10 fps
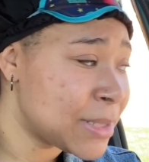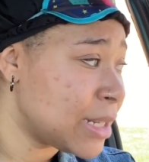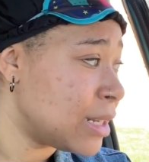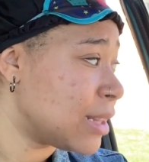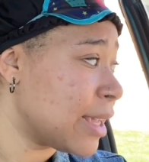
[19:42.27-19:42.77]

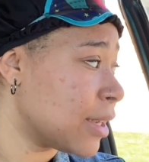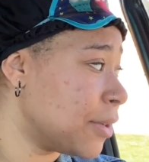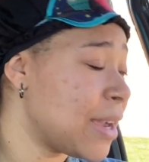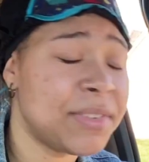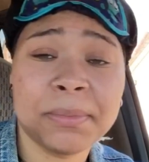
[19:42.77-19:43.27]
sitting here
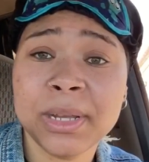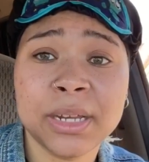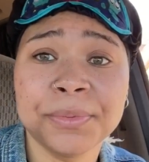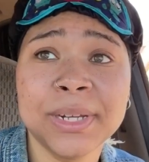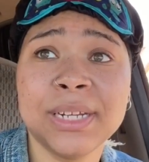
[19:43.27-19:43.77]
thinking Gravity
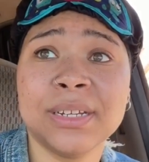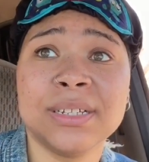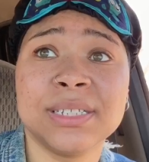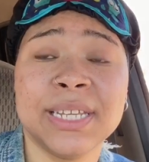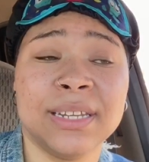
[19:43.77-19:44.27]
Media really
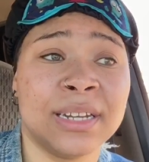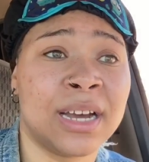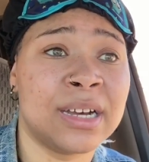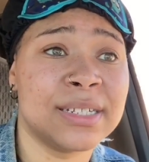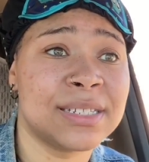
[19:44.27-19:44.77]
does need an
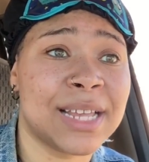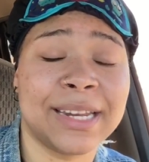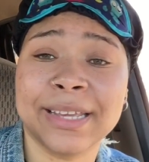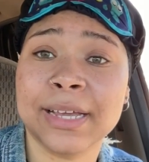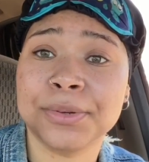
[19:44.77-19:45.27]

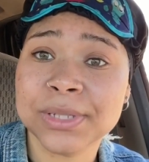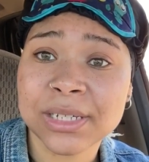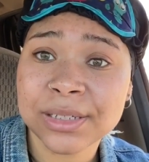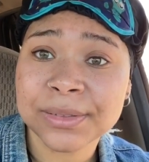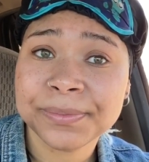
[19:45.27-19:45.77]
on-site
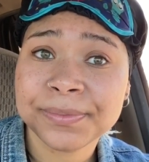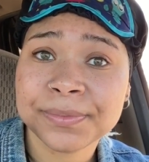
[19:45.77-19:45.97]
counselor.